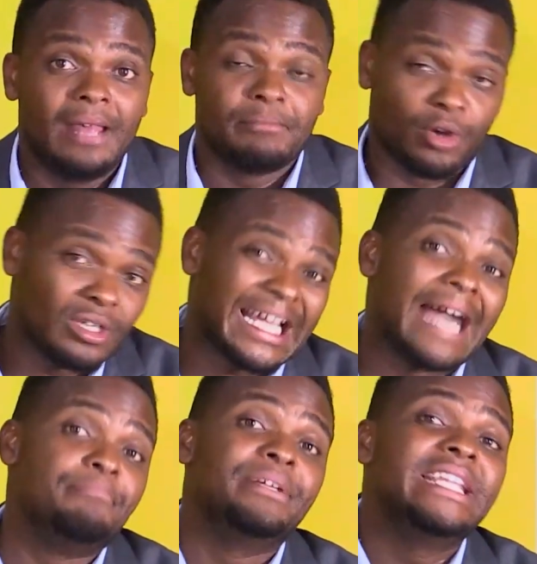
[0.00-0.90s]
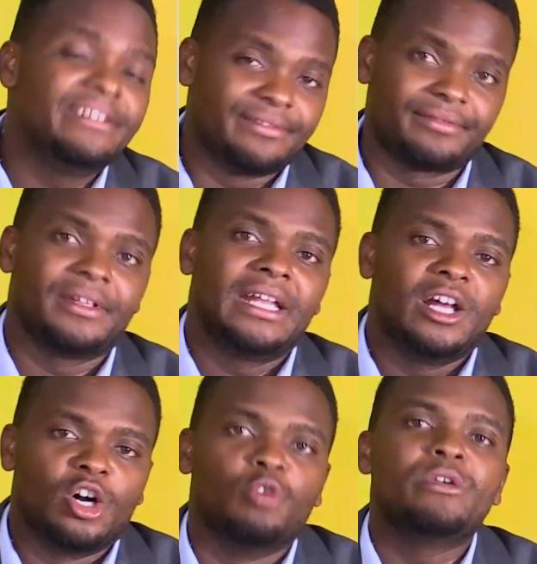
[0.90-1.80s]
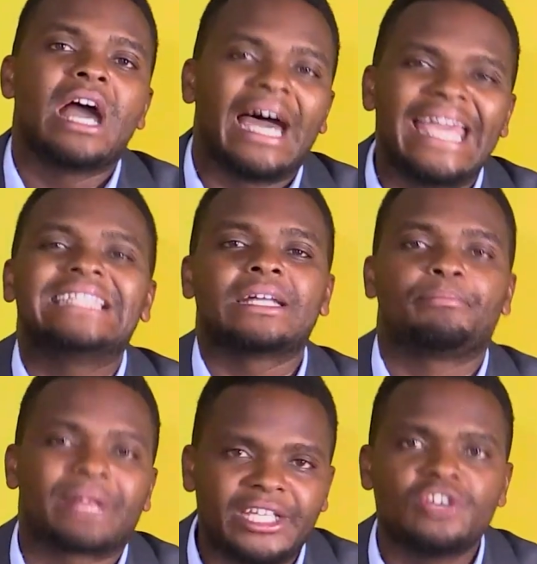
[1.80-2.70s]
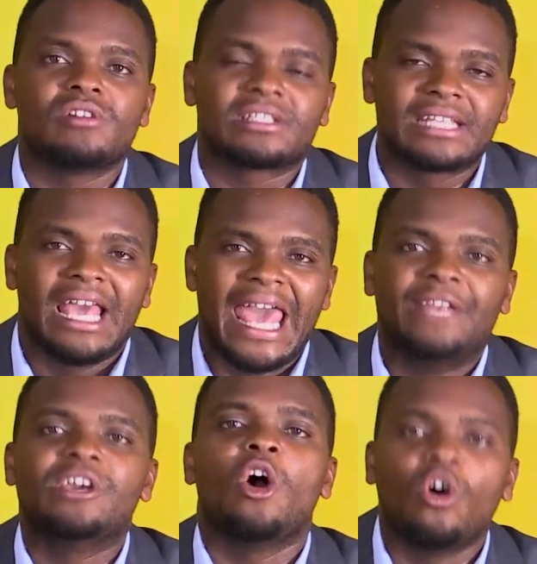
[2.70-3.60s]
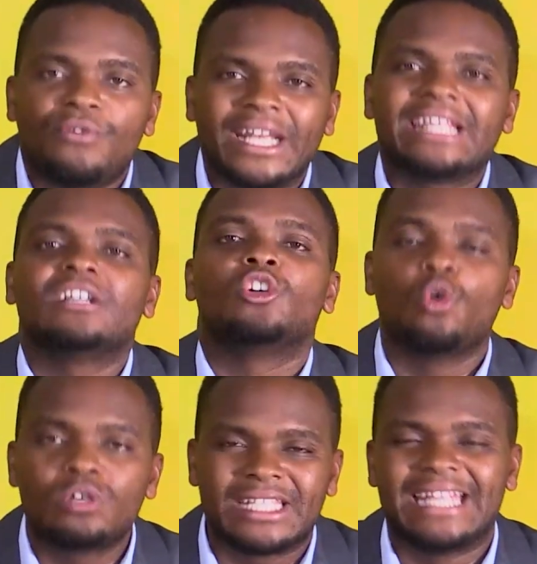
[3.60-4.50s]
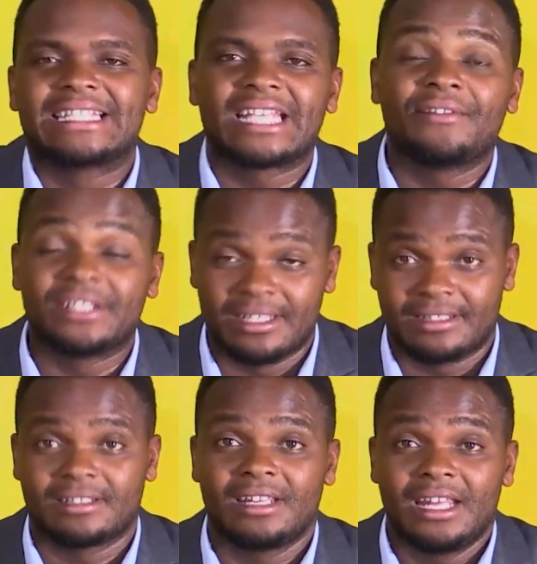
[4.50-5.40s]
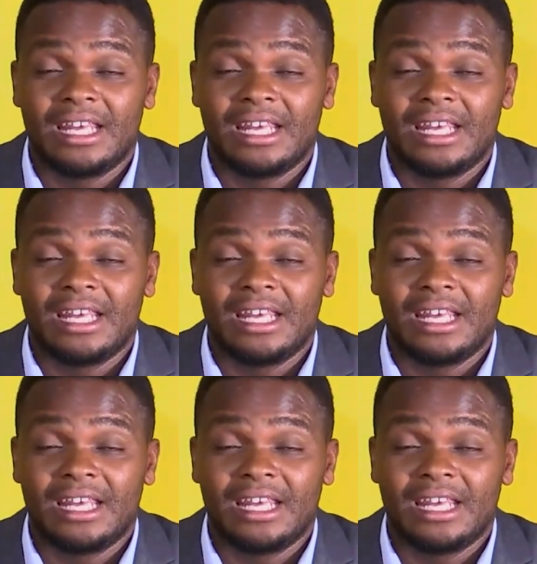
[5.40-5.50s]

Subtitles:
because I believe we are entrepreneurs and we are offering goods and services,